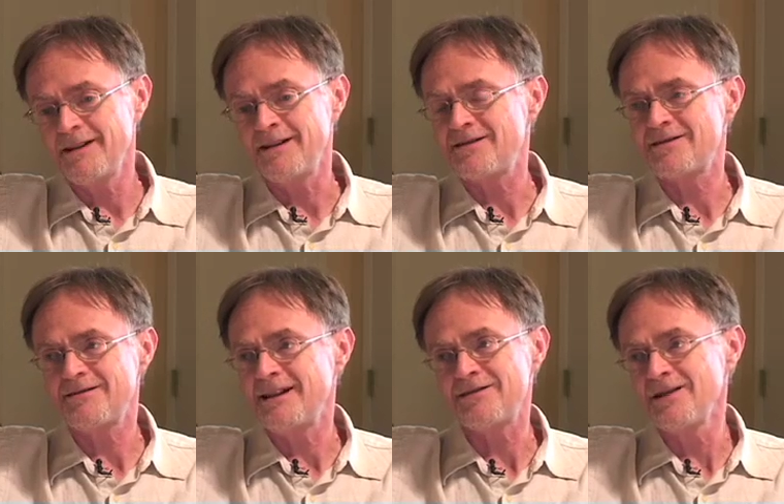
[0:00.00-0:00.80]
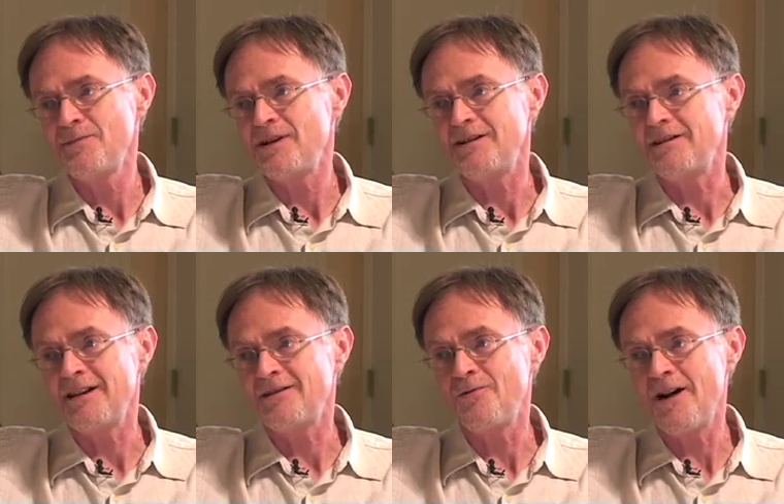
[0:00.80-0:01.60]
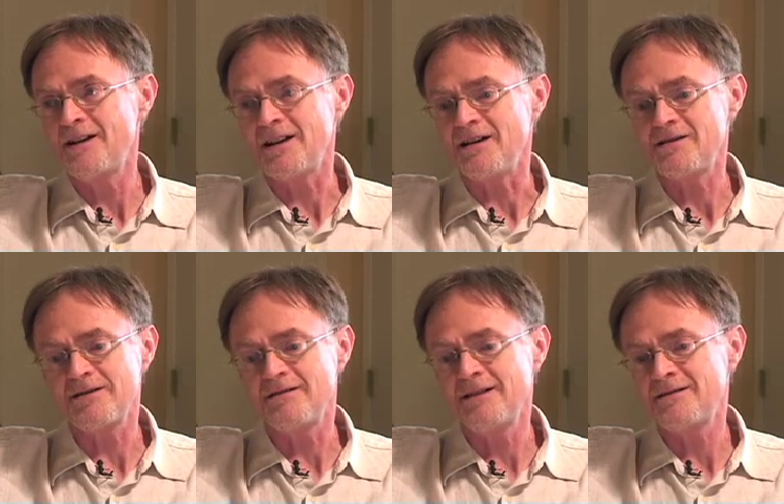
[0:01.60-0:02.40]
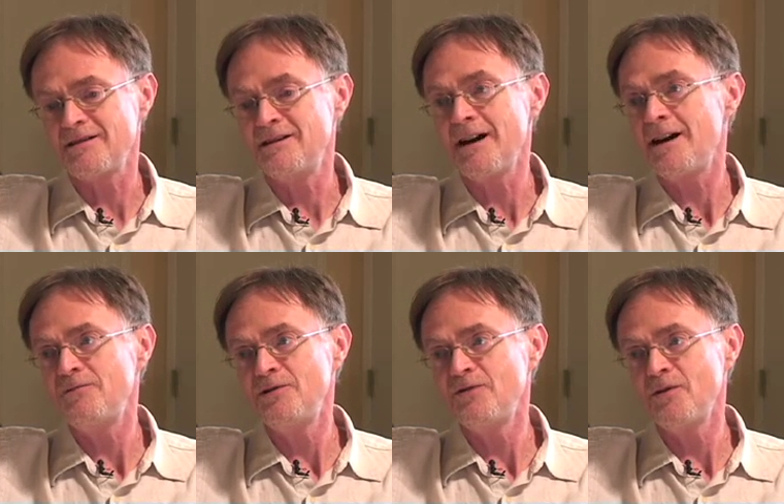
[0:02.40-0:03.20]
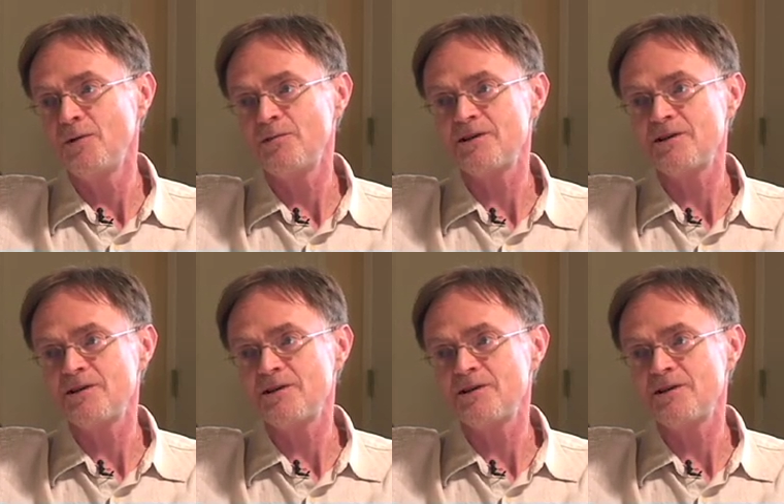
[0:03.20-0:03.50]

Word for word: it's, it's limited in quantity. It's a, it's a non renewable